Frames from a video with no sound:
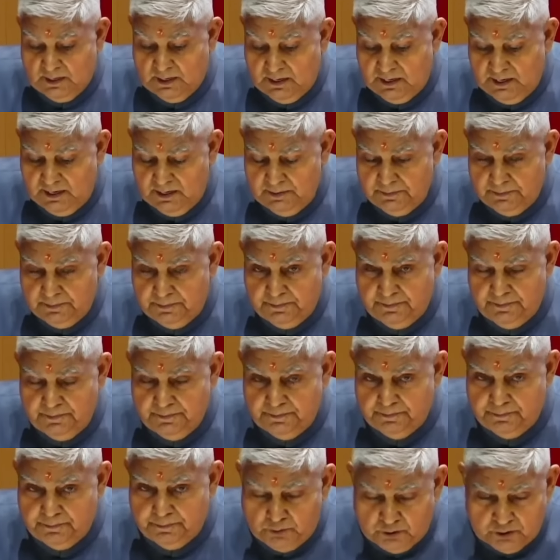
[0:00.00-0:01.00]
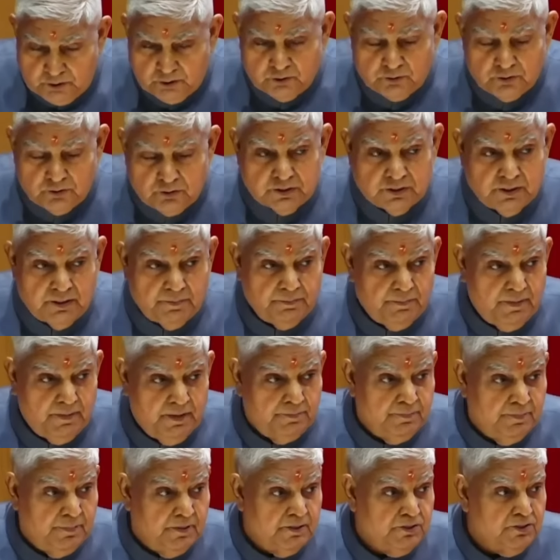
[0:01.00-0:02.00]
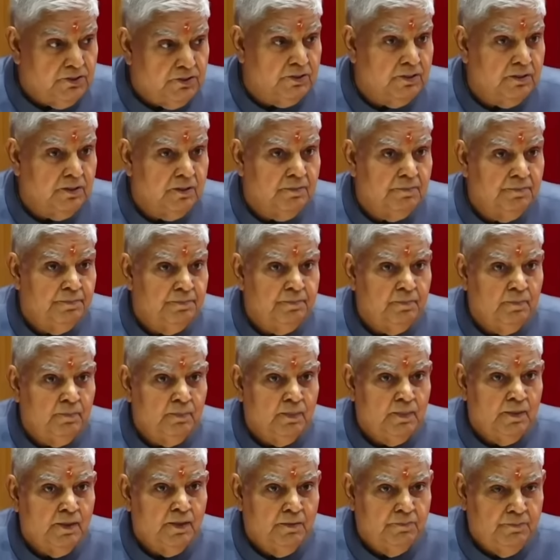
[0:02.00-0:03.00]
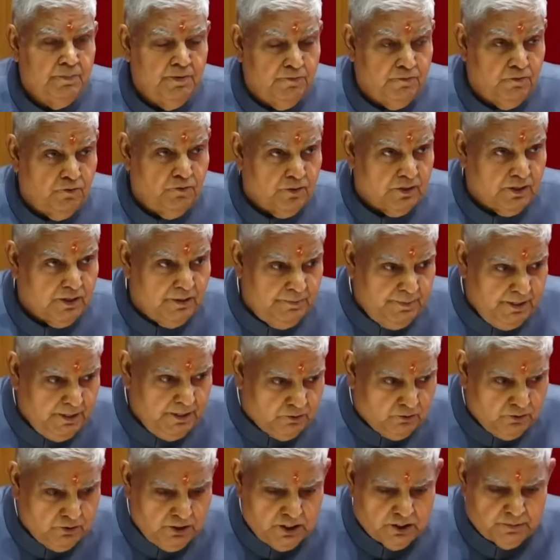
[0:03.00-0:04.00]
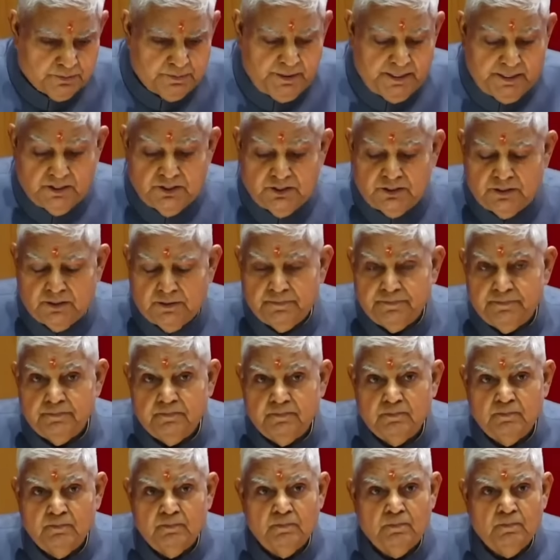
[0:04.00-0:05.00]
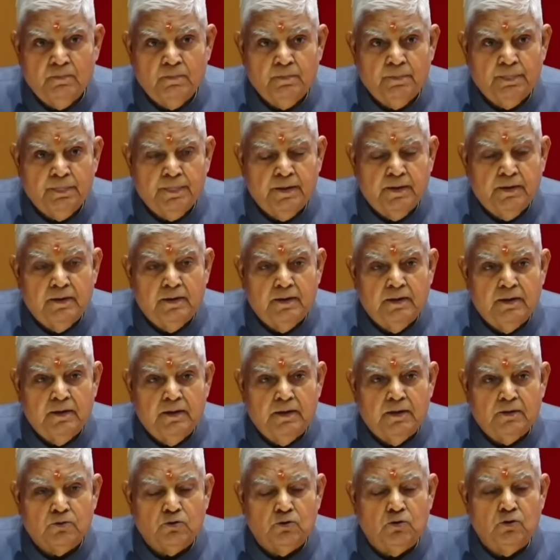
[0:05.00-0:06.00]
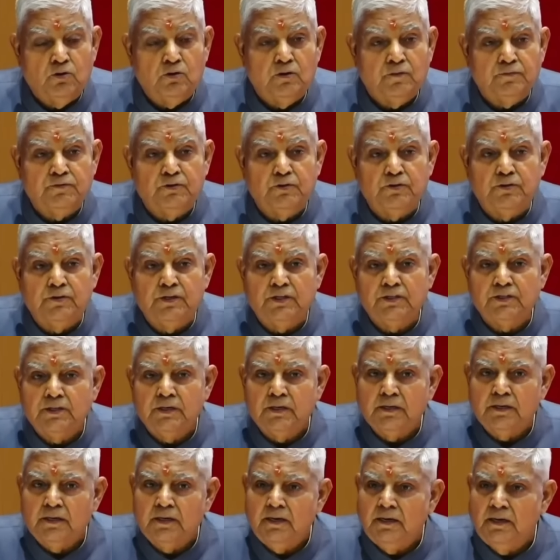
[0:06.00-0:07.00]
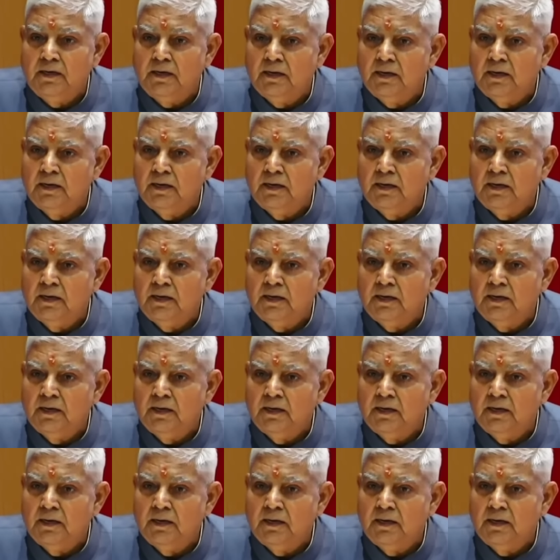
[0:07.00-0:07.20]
I put to some members before coming to this place role of judiciary,